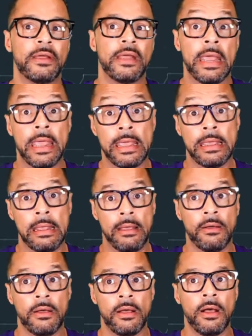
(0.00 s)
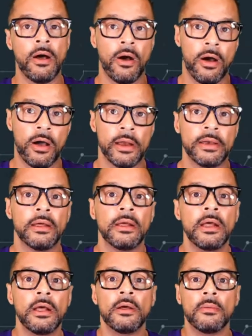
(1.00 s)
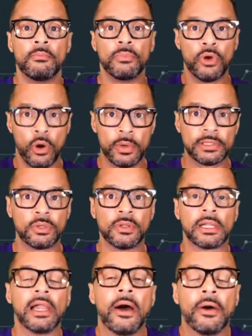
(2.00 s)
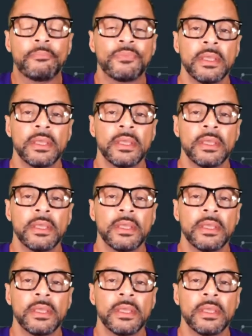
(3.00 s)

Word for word: a on going to the cloud.